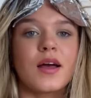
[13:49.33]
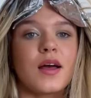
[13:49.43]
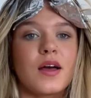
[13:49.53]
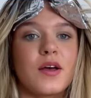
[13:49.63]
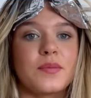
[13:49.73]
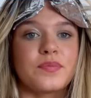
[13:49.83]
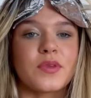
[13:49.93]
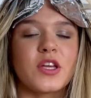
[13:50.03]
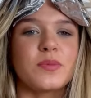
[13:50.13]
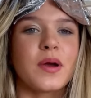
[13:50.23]
And
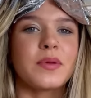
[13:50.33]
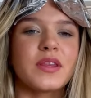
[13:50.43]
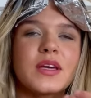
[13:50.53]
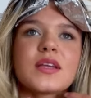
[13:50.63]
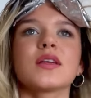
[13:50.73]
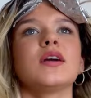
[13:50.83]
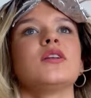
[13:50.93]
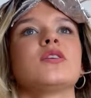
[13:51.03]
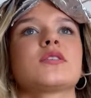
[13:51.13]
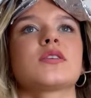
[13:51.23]
you might be thinking that it
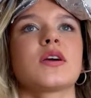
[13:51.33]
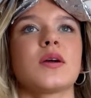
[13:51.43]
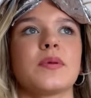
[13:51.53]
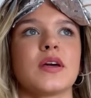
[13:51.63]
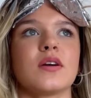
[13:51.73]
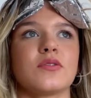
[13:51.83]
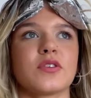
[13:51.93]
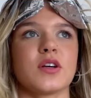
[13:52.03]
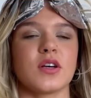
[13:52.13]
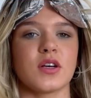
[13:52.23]
looks like a bit of
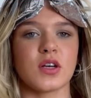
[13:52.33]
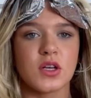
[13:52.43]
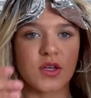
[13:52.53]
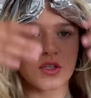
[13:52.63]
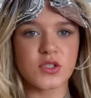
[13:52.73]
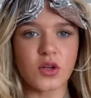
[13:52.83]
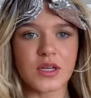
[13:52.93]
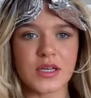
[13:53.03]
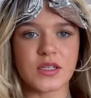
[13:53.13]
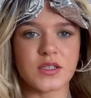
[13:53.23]
a
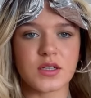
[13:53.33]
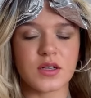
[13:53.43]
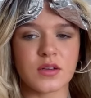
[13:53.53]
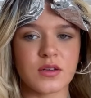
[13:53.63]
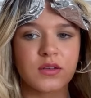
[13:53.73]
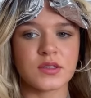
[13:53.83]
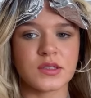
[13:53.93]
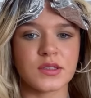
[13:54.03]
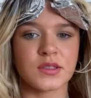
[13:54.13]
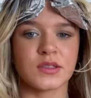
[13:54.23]
solid
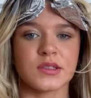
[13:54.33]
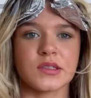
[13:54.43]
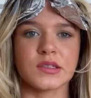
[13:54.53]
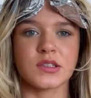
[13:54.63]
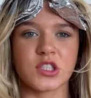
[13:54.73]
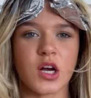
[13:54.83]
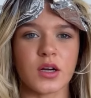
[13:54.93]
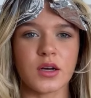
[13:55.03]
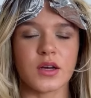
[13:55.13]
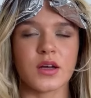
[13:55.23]

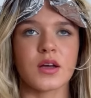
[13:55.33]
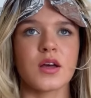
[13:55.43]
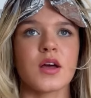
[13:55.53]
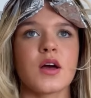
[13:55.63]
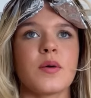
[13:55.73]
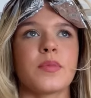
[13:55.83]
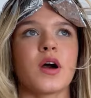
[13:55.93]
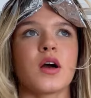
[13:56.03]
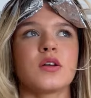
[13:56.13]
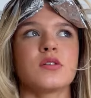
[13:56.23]
chunk,
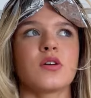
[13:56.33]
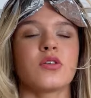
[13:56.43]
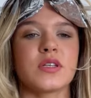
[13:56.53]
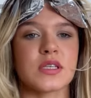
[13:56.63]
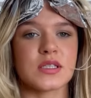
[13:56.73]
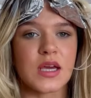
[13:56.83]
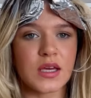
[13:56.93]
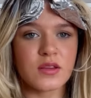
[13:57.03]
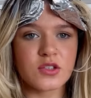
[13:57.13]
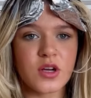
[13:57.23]
but honestly, taking
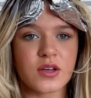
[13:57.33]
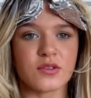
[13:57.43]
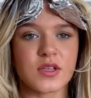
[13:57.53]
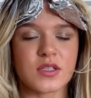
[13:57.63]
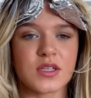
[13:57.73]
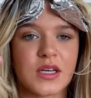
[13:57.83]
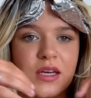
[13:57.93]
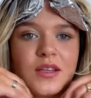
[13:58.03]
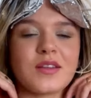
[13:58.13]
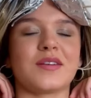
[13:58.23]
the triangles
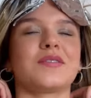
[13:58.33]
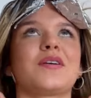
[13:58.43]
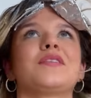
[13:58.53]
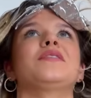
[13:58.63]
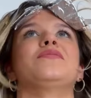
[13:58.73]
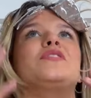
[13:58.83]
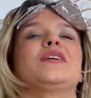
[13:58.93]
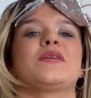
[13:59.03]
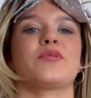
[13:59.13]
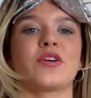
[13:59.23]
underneath, I feel like
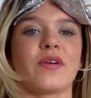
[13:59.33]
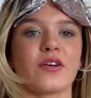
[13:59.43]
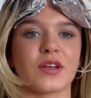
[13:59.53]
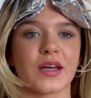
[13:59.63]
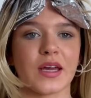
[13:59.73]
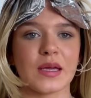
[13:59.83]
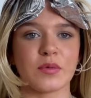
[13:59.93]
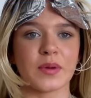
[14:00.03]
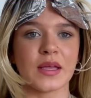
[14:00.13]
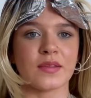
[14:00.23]
a broken record, like I keep
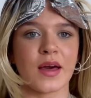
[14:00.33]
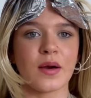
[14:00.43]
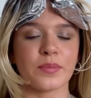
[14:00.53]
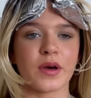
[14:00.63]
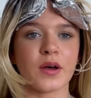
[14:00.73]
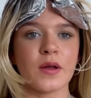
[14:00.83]
repeating that, but